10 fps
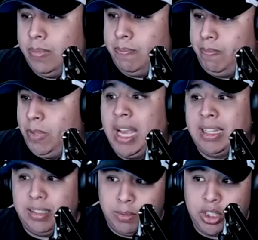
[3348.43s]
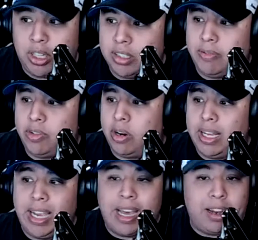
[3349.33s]
You had some shots off
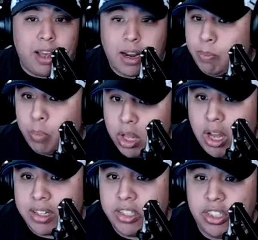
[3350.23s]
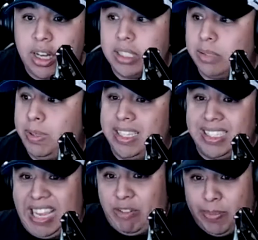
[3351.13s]
target. You had a lot of blocked shots
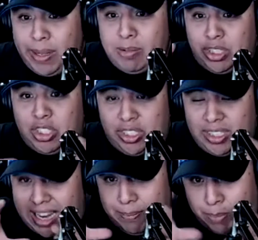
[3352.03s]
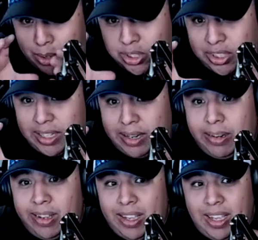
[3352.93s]
because everybody was just kind of bunched in
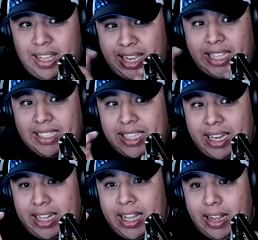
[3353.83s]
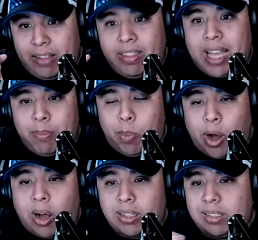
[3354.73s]
inside that
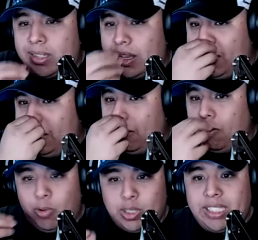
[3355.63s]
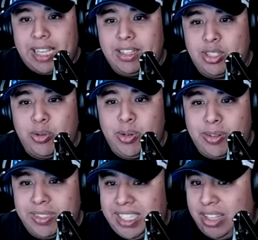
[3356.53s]
box. You know, for San Antonio
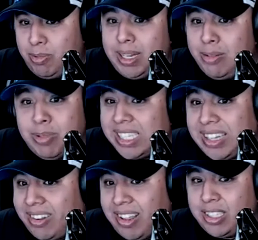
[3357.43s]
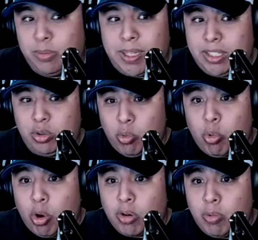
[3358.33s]
FC, there really wasn't a lot of space to
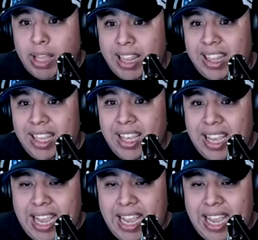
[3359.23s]
work with and